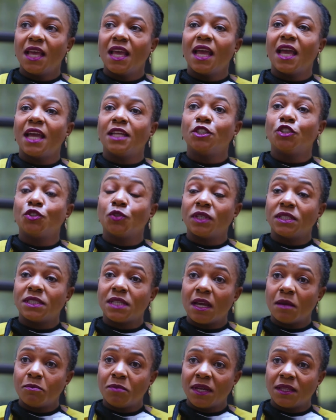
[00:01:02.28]
And should it
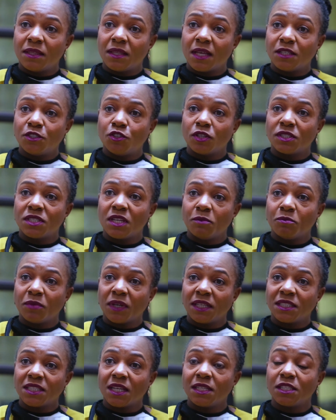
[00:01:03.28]
happen that your
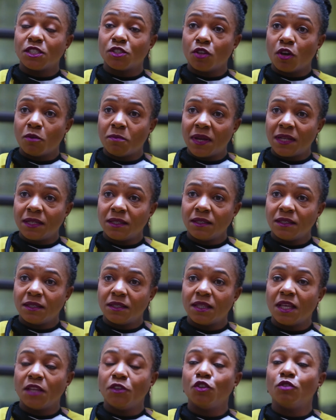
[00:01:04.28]
temperature is normal,
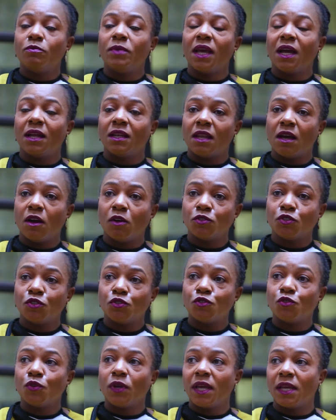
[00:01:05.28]
then you'll be allowed
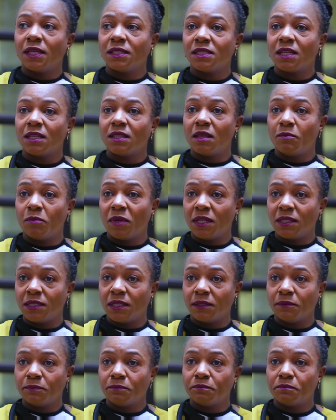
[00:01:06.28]
to enter the
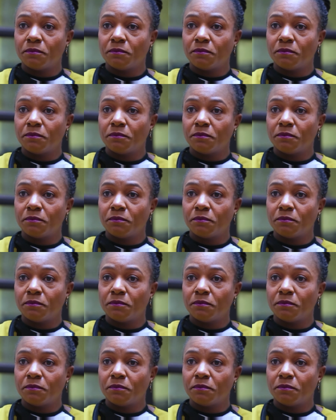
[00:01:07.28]
building.